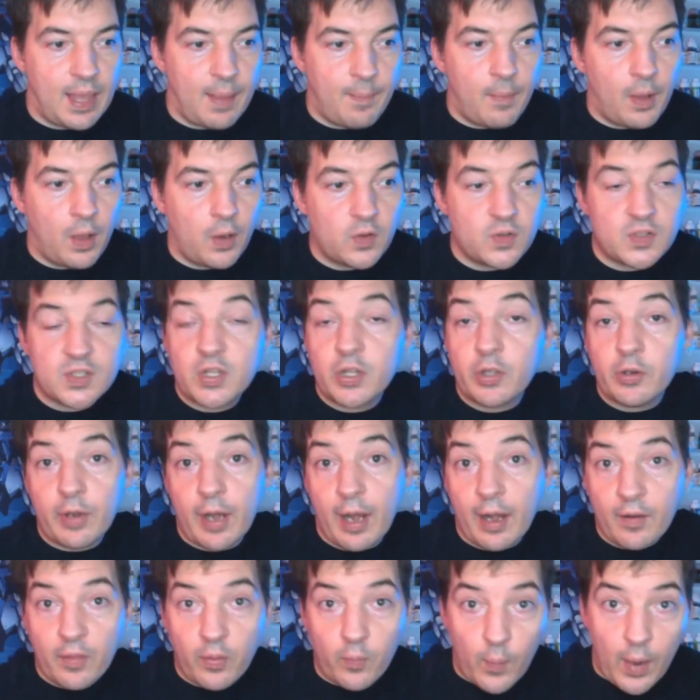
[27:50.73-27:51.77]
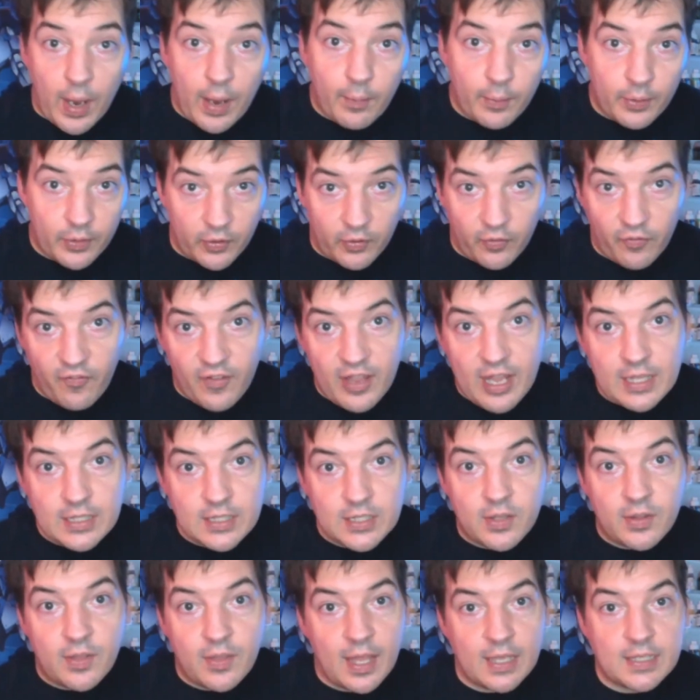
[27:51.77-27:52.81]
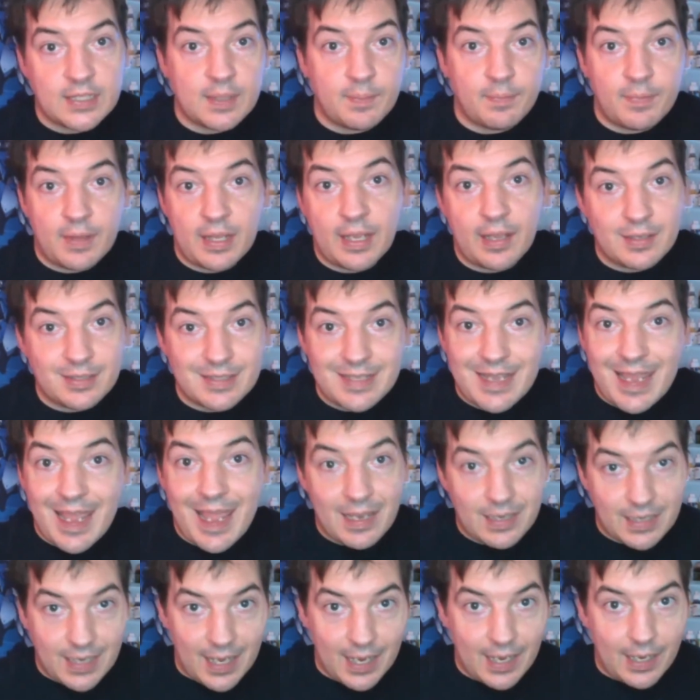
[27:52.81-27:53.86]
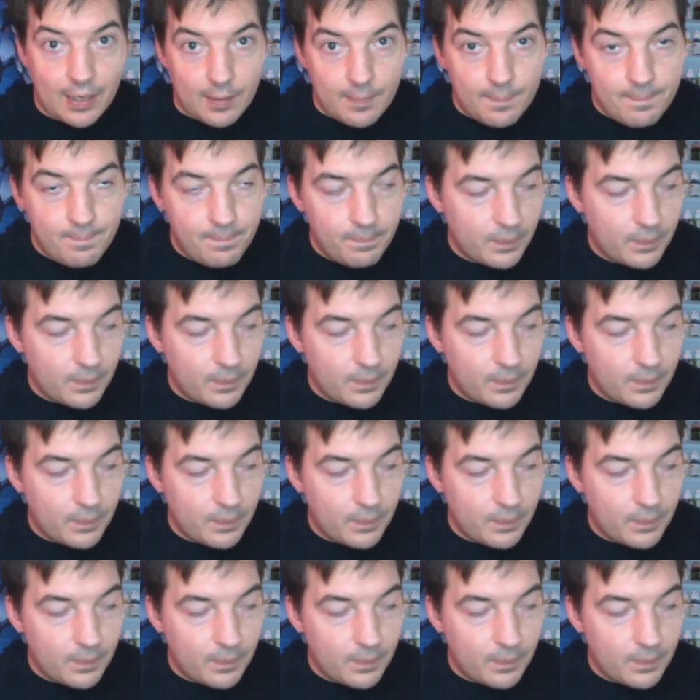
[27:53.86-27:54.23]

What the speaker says: models cleared out of the way with her feat so that something else can get in.